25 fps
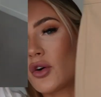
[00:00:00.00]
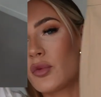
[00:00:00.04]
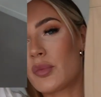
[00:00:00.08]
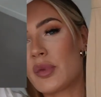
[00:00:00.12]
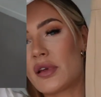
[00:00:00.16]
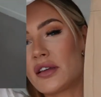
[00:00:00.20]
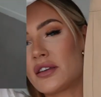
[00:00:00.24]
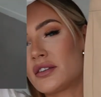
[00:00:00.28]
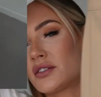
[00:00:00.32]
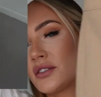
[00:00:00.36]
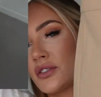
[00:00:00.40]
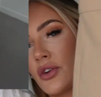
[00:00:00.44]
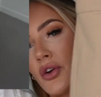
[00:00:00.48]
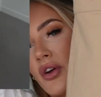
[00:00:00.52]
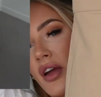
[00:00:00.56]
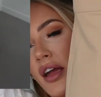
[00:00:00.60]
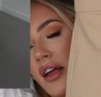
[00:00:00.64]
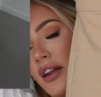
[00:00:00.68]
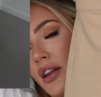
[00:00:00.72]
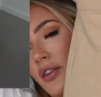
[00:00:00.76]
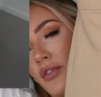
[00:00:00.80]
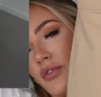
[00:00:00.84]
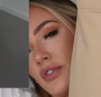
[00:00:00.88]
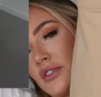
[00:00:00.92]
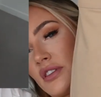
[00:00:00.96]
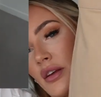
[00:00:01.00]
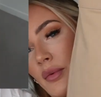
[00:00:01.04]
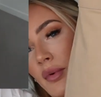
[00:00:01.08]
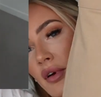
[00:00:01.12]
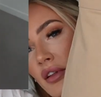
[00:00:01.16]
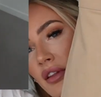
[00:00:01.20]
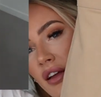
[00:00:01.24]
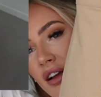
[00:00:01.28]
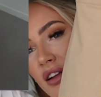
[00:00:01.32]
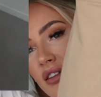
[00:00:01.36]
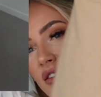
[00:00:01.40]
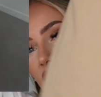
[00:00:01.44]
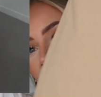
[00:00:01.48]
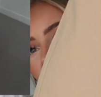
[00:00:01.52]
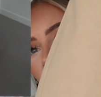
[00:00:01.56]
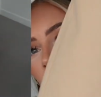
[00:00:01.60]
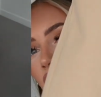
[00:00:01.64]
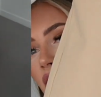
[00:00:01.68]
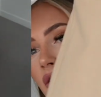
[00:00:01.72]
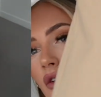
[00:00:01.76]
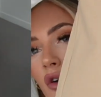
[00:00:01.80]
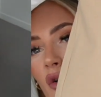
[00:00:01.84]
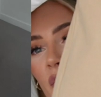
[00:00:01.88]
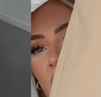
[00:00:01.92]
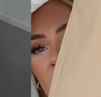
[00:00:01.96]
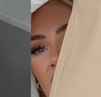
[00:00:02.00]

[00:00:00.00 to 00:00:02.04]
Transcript: would be so handy for summer. Like, it's a cute little